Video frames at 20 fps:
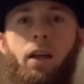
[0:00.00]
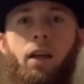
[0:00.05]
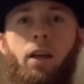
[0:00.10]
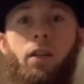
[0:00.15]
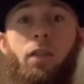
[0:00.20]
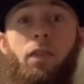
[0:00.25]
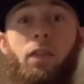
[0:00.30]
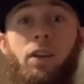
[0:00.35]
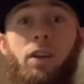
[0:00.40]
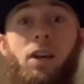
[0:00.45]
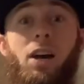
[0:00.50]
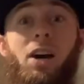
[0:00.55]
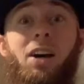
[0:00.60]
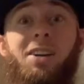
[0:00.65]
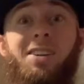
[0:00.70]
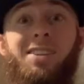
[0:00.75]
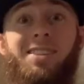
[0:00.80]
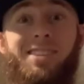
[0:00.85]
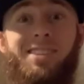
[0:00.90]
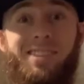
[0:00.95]
The
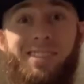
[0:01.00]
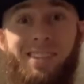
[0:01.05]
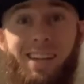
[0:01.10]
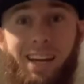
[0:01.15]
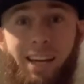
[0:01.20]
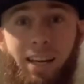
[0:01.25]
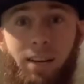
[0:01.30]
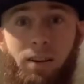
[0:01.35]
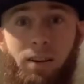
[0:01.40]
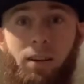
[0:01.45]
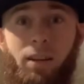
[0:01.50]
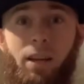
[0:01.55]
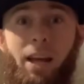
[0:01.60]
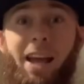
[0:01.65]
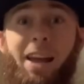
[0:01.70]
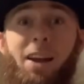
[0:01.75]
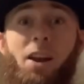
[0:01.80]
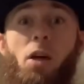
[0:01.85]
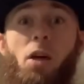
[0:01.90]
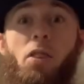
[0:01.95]
second
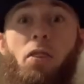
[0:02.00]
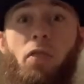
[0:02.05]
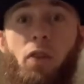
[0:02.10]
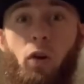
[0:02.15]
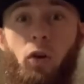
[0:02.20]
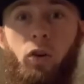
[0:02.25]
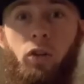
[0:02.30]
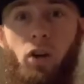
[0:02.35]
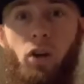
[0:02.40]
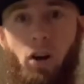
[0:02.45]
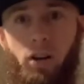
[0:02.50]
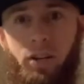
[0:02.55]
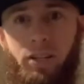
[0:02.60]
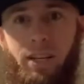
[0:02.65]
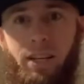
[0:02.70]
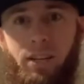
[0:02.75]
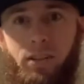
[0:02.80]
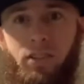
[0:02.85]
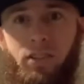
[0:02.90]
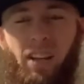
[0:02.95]
and third
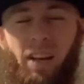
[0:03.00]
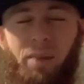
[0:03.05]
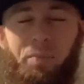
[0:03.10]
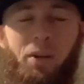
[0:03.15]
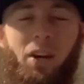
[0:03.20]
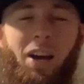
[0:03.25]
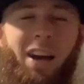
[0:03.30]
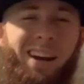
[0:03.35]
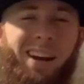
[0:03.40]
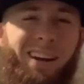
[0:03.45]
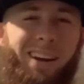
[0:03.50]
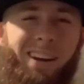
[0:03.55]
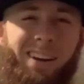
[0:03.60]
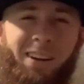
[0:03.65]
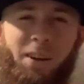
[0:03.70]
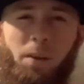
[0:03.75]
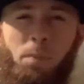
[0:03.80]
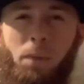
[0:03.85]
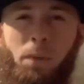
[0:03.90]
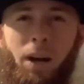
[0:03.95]
contests, I'm kind of going to
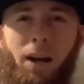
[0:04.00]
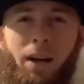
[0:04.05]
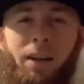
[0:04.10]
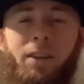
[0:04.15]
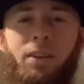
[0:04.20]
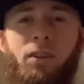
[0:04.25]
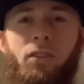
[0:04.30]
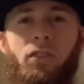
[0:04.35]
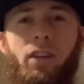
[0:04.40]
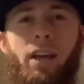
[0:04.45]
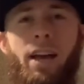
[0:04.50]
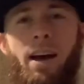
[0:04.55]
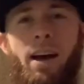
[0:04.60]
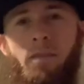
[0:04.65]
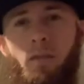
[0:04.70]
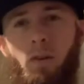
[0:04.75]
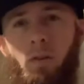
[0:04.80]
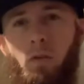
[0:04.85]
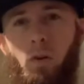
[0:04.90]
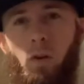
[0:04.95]
combine because they
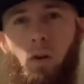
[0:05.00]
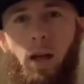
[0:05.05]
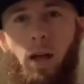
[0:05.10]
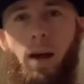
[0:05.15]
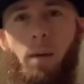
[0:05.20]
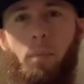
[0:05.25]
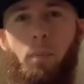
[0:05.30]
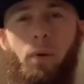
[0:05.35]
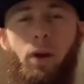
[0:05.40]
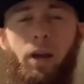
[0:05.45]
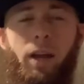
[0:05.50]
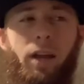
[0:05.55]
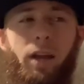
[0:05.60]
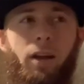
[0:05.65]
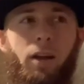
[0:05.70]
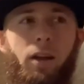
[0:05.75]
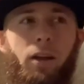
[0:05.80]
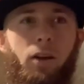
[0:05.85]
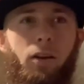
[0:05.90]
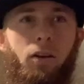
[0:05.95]
have overlap
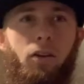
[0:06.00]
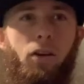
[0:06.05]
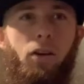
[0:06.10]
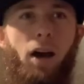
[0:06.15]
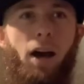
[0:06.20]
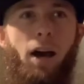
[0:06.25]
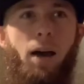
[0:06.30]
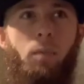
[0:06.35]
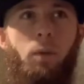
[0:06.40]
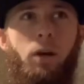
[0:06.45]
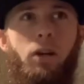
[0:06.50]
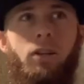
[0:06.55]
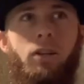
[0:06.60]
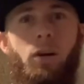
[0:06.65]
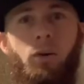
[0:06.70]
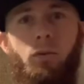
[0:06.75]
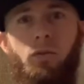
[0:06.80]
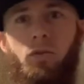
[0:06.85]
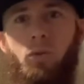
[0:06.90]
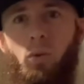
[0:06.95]
and I may
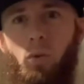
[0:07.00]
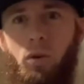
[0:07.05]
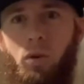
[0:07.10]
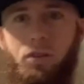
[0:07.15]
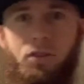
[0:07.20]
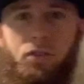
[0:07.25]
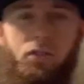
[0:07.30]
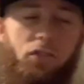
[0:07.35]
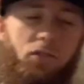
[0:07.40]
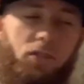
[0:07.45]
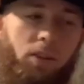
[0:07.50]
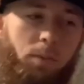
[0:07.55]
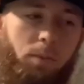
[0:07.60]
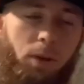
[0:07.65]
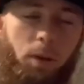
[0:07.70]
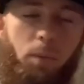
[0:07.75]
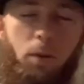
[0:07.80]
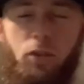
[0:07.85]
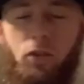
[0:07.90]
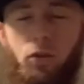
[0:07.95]
tell stories at the same
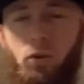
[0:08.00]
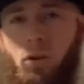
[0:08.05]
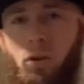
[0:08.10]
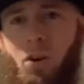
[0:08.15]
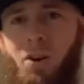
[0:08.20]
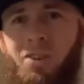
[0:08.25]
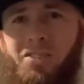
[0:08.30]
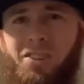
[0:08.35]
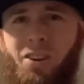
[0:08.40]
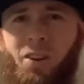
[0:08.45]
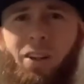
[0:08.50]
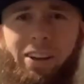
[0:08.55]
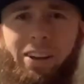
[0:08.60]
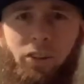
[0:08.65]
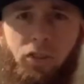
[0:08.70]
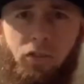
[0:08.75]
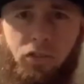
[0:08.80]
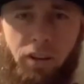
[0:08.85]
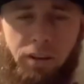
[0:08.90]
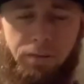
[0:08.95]
time I show cards and all that
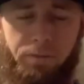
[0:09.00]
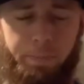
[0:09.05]
good stuff.